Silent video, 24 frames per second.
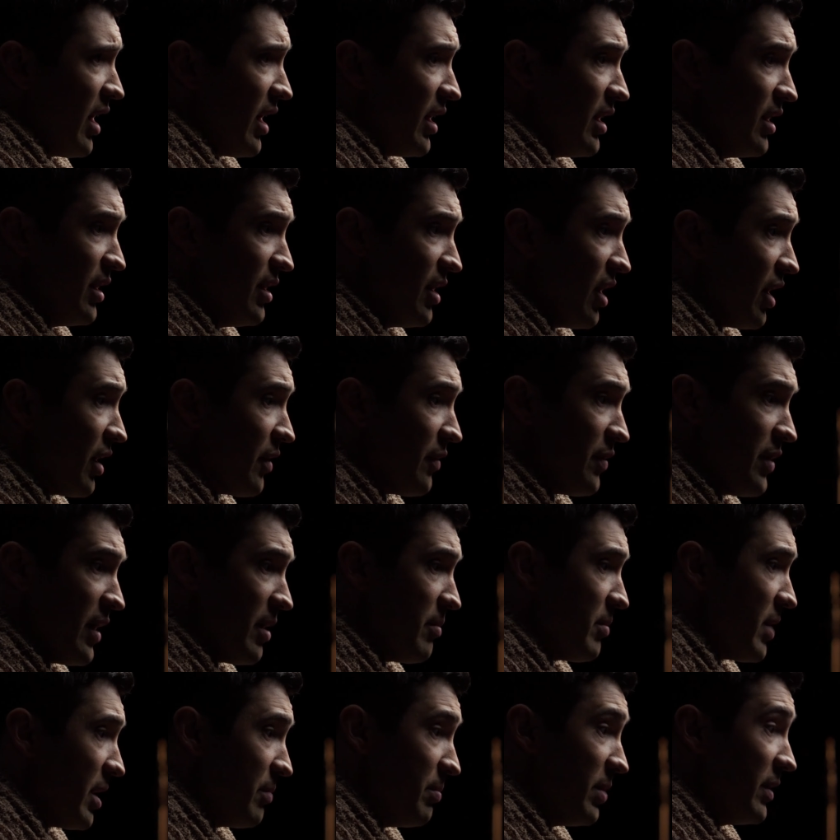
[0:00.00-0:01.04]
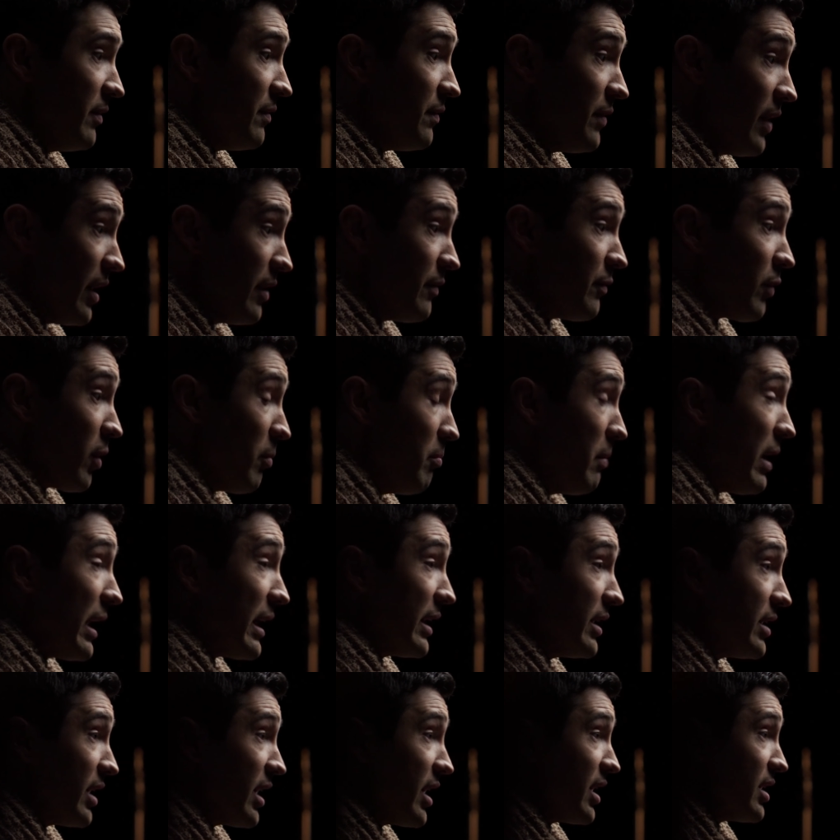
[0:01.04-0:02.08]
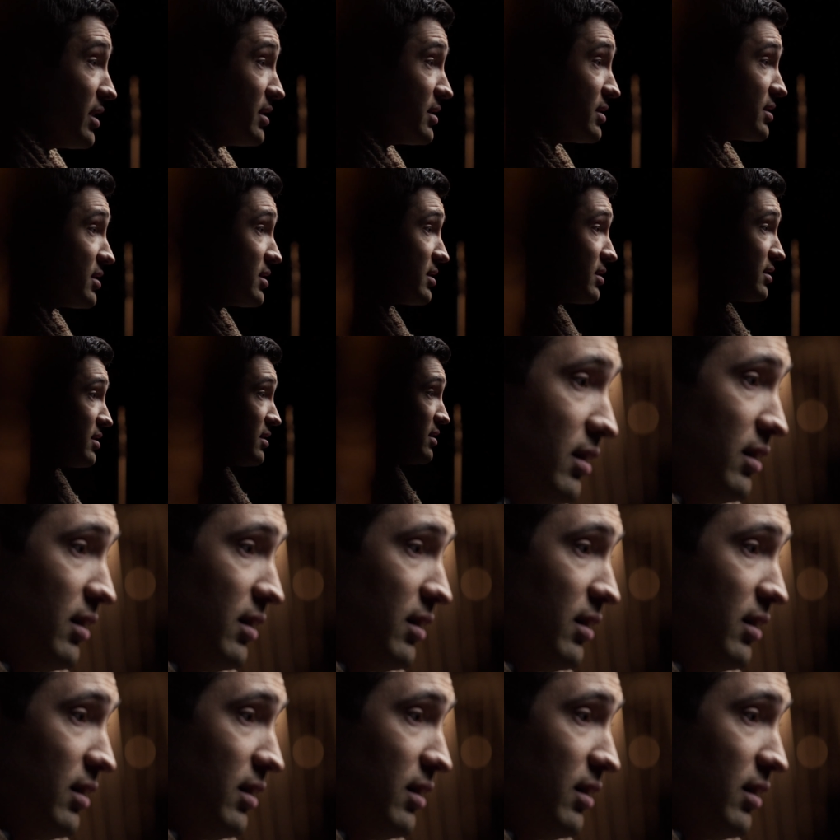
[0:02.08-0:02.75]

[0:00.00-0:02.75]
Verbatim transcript: And none of them had been fed for many days.